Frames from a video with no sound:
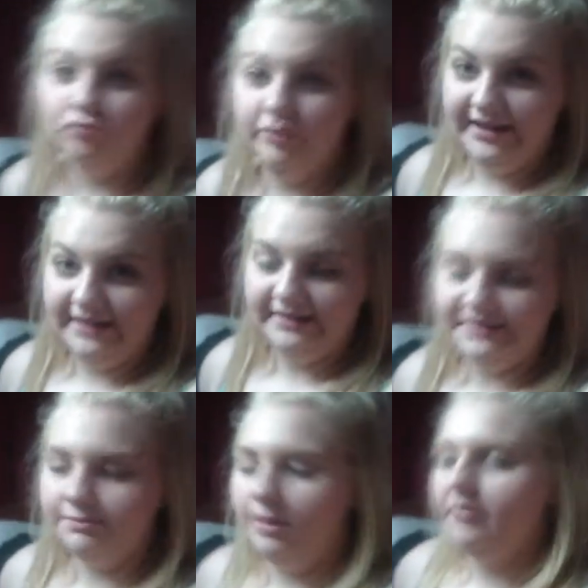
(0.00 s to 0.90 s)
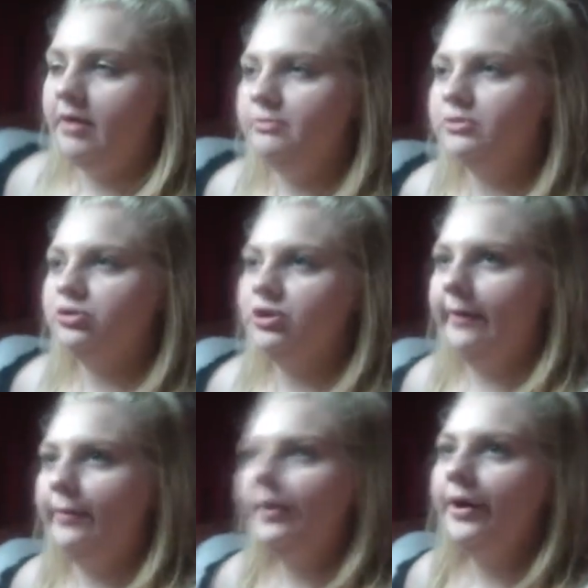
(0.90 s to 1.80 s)
reading tomorrow. So
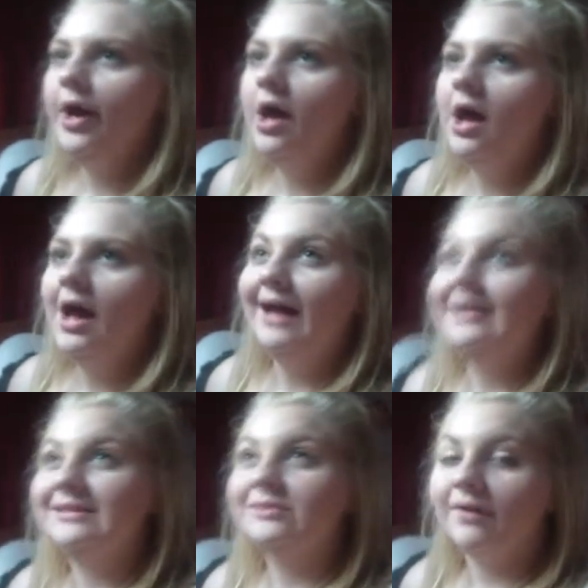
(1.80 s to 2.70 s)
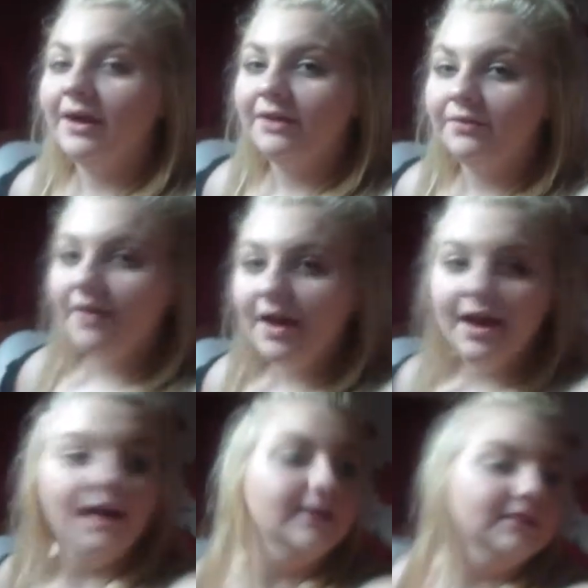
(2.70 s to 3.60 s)
I need to revise for that.
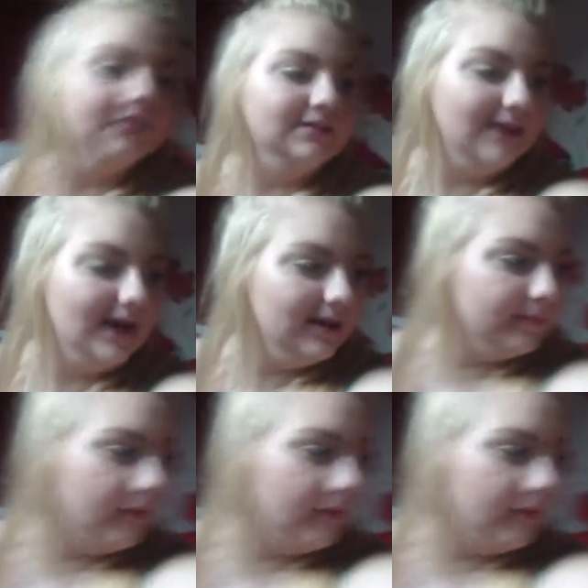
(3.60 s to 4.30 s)
Need to tidy my